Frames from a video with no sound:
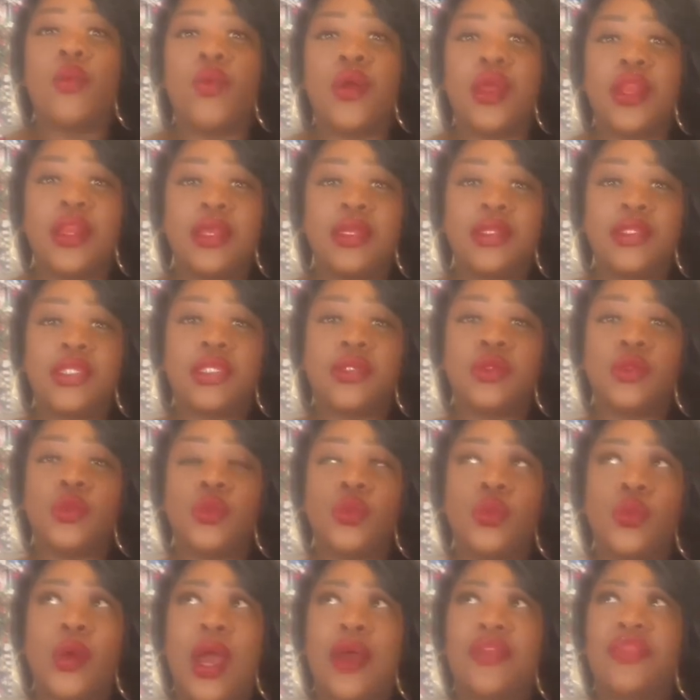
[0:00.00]
went
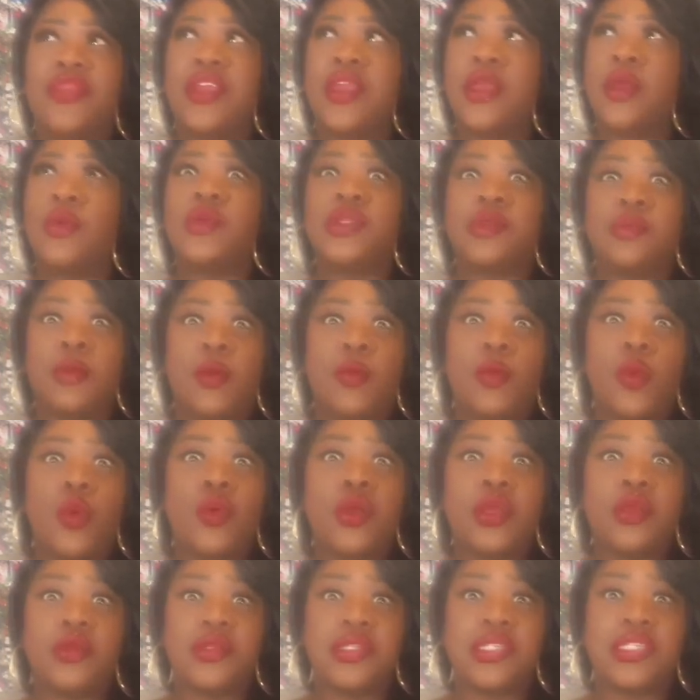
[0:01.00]
into, I think it was
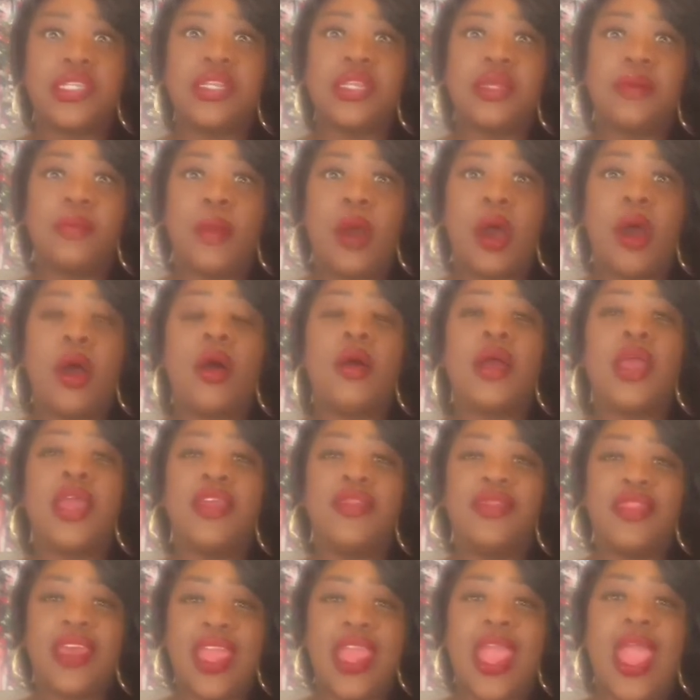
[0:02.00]
Memorial City Mall,
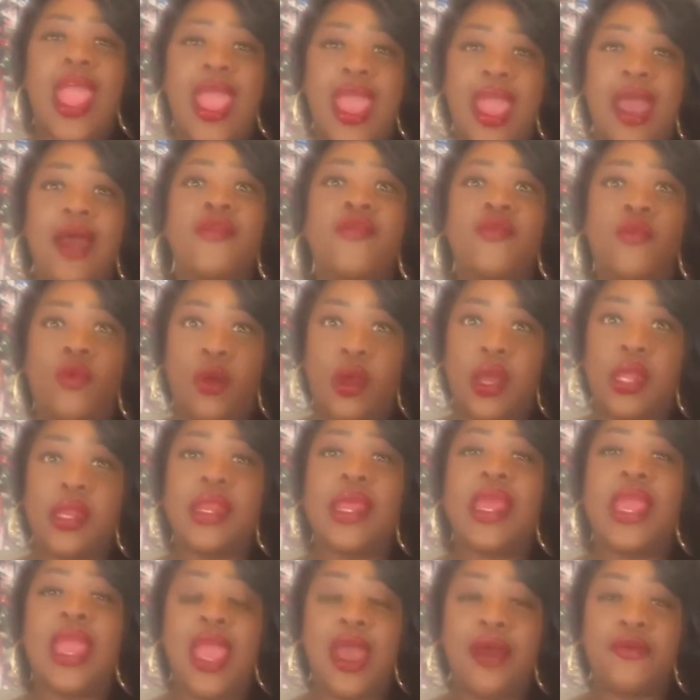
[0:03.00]
and they have one.
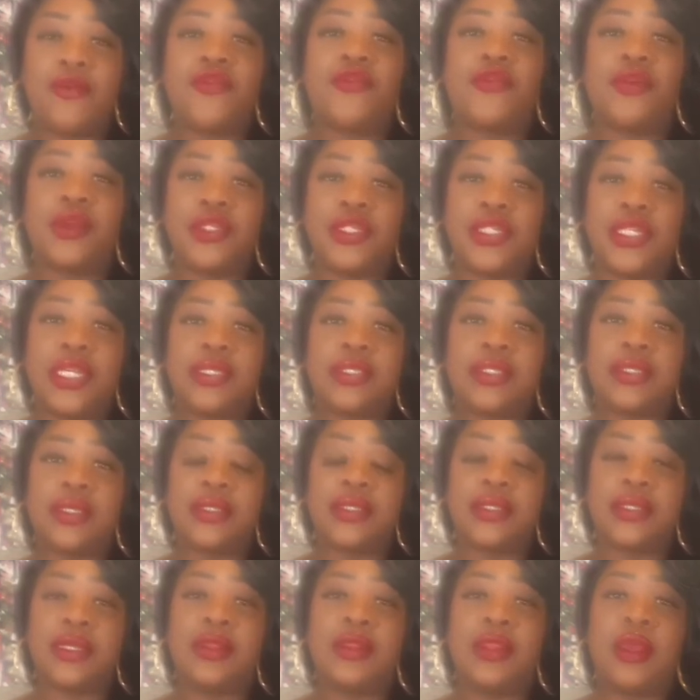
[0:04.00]
They have a
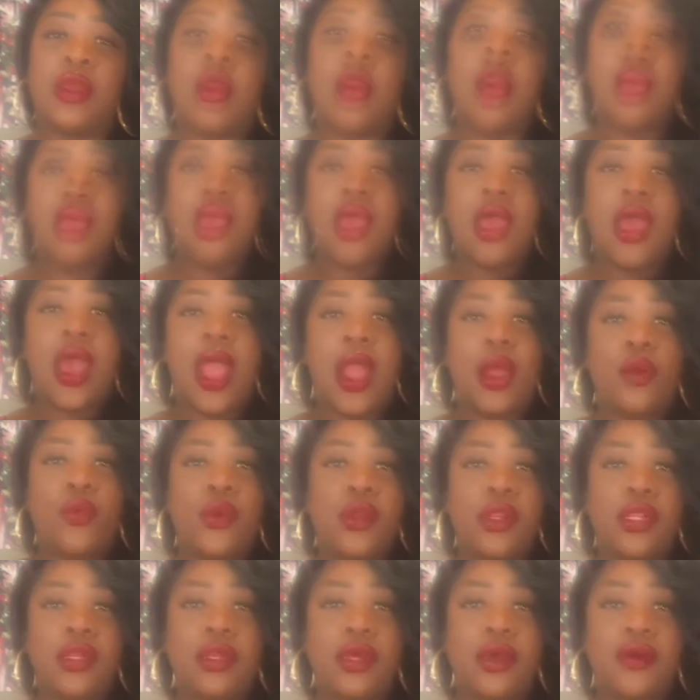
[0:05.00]
Francesca's in there. I
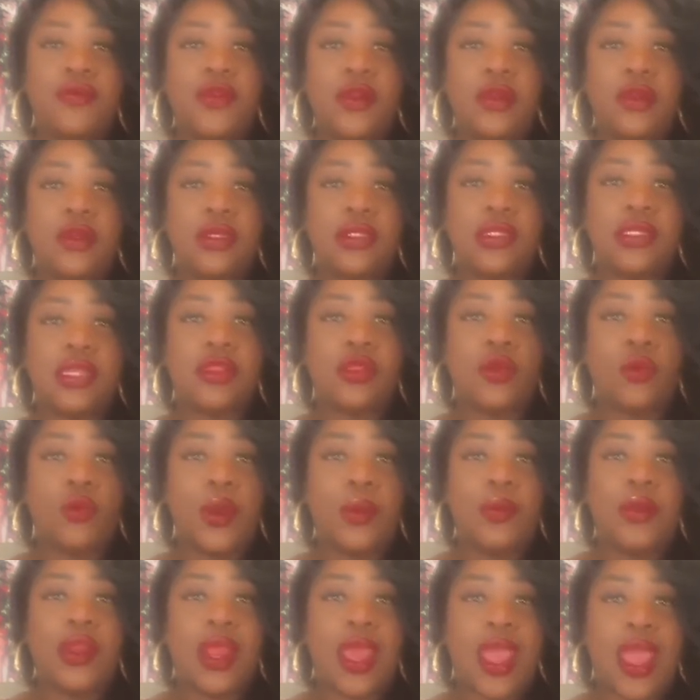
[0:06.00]
really love the looks that the
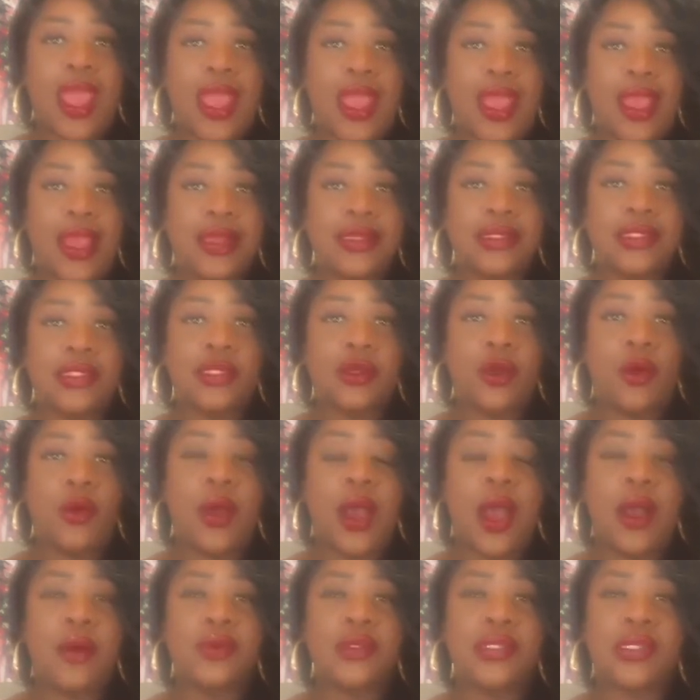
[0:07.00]
women had,
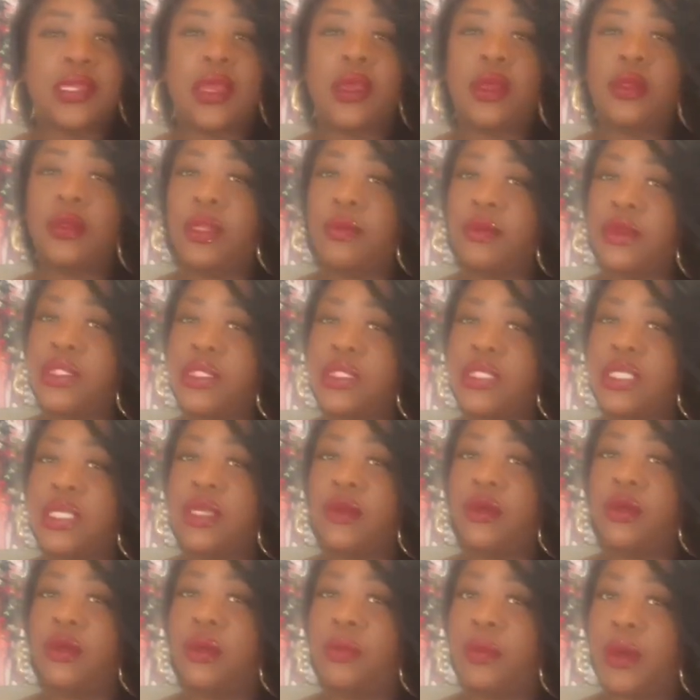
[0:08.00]
so I was like, let me
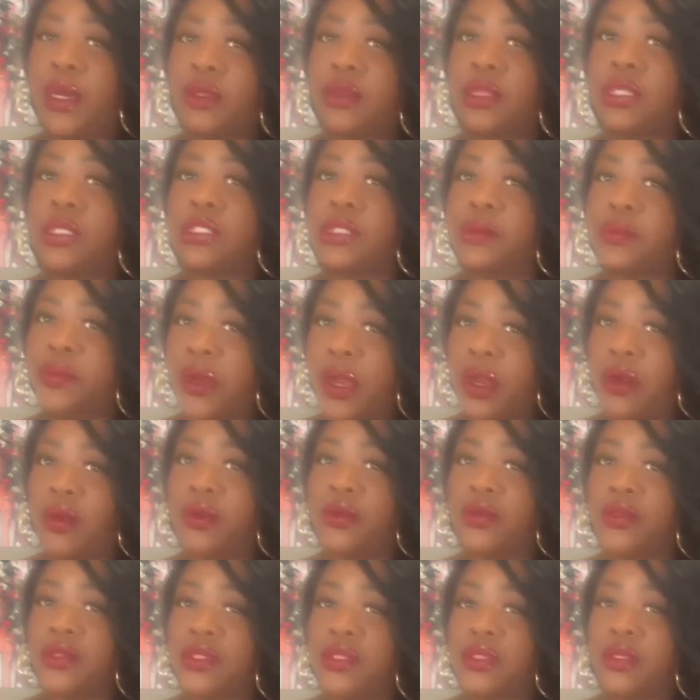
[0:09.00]
see about this
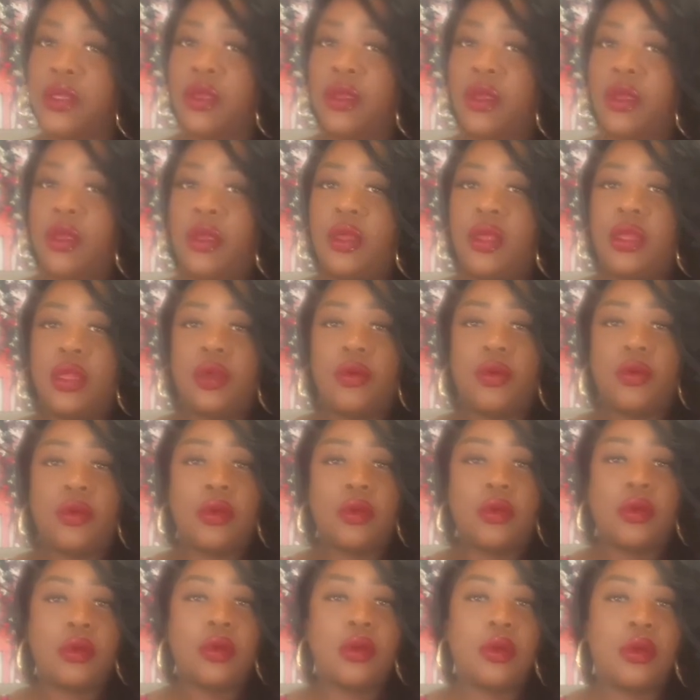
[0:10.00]
purse.
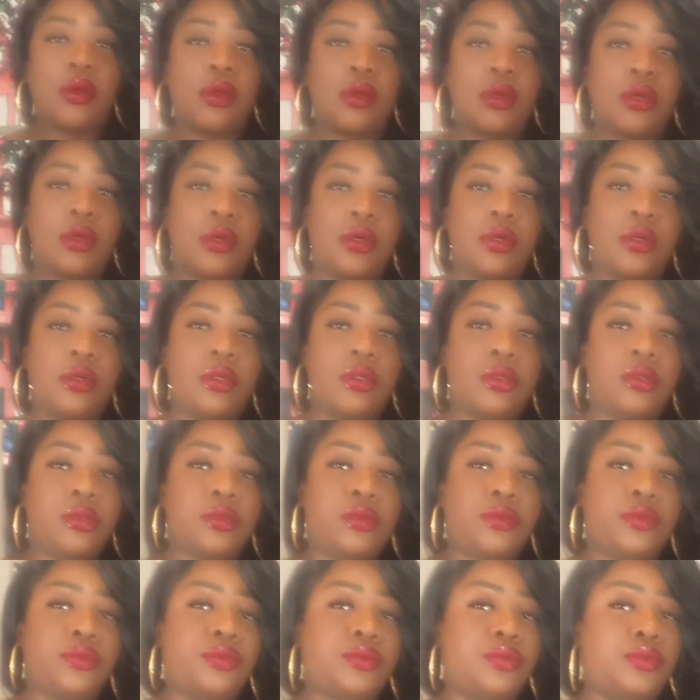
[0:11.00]

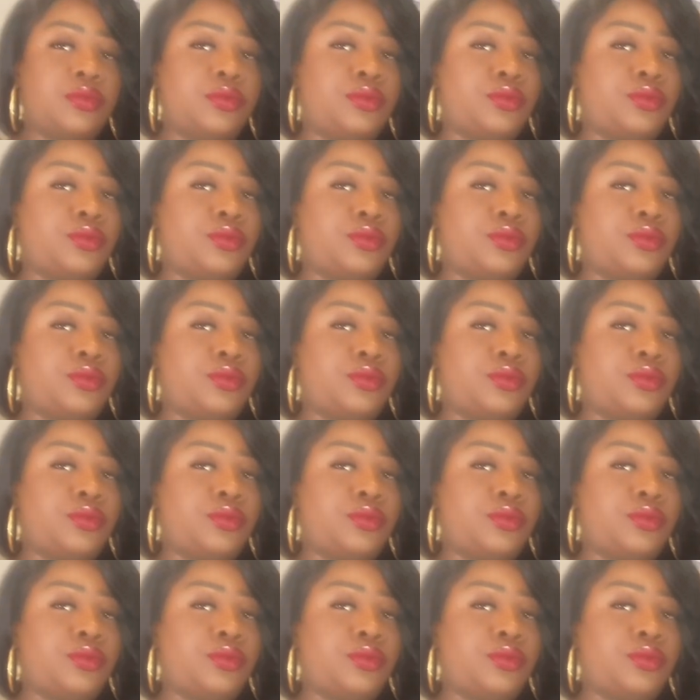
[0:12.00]
Girl.